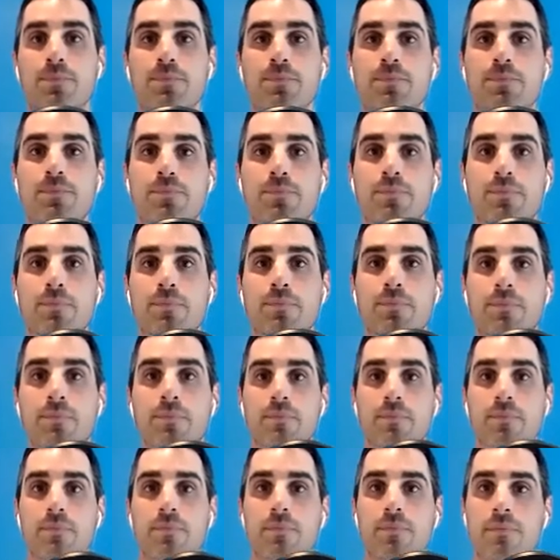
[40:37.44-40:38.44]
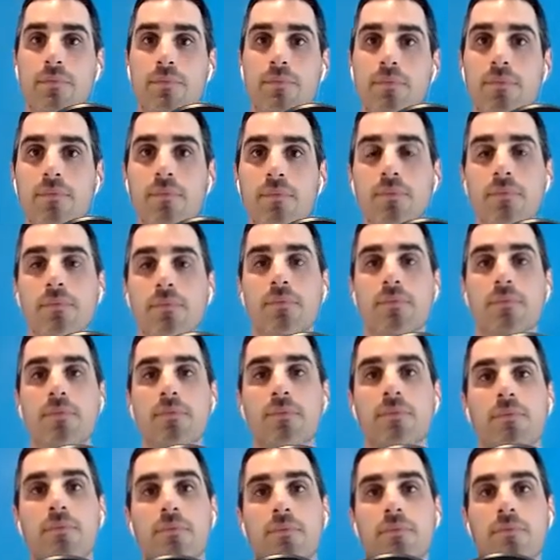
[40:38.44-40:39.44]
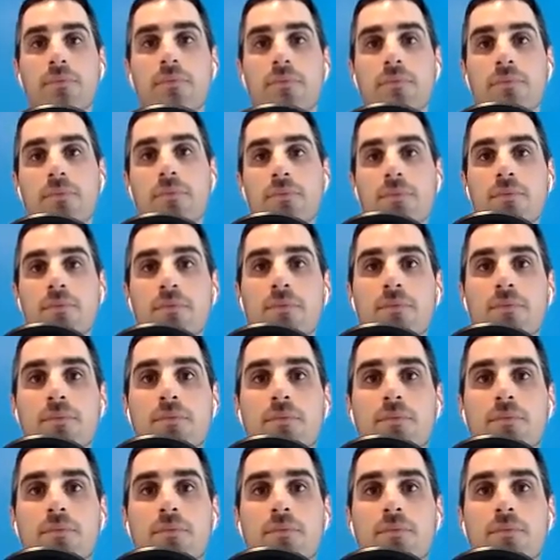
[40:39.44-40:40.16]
This person isn't speaking.